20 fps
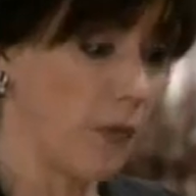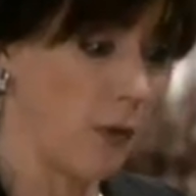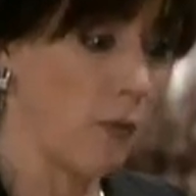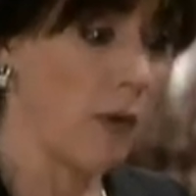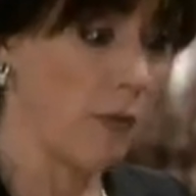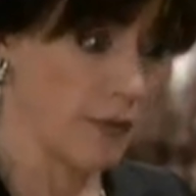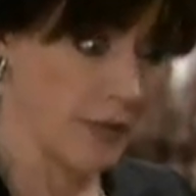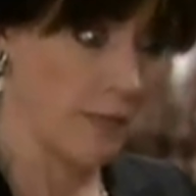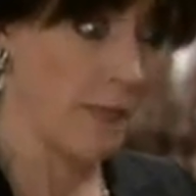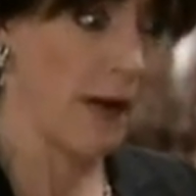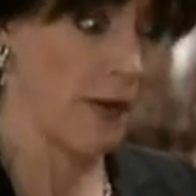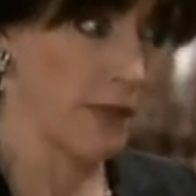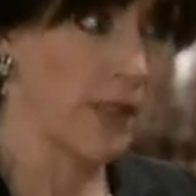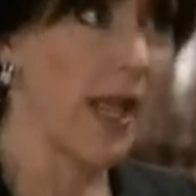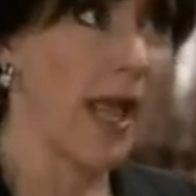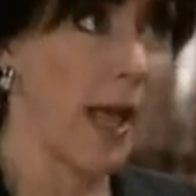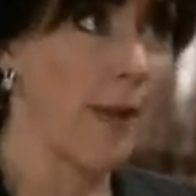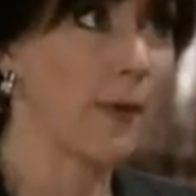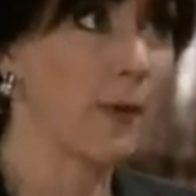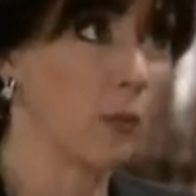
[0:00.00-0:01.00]
that what was about to
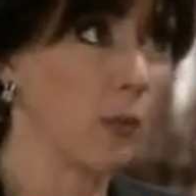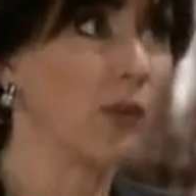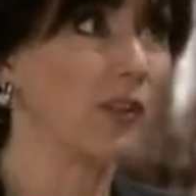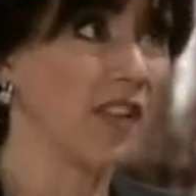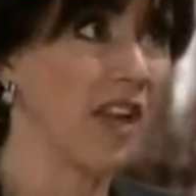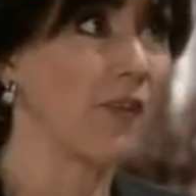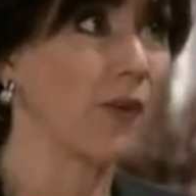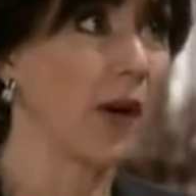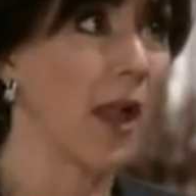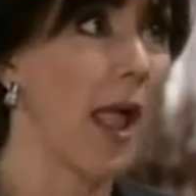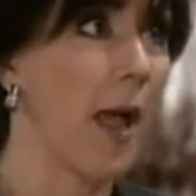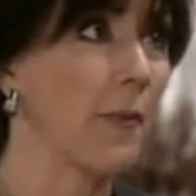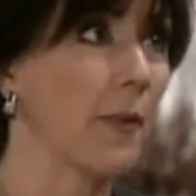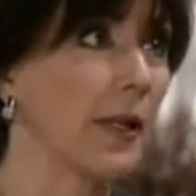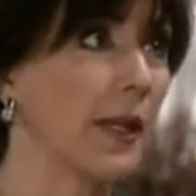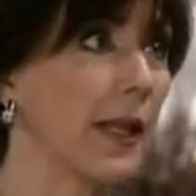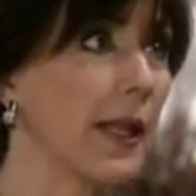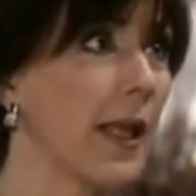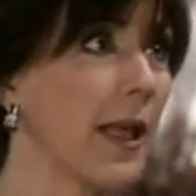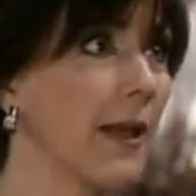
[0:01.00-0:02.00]
happen will never
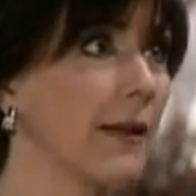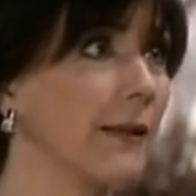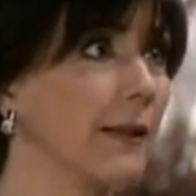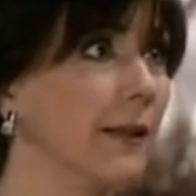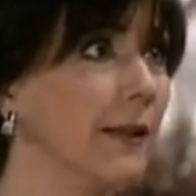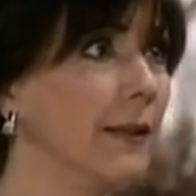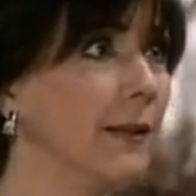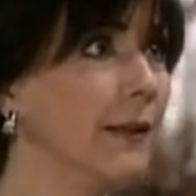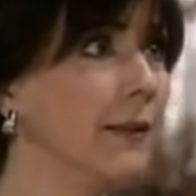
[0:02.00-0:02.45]
happen again.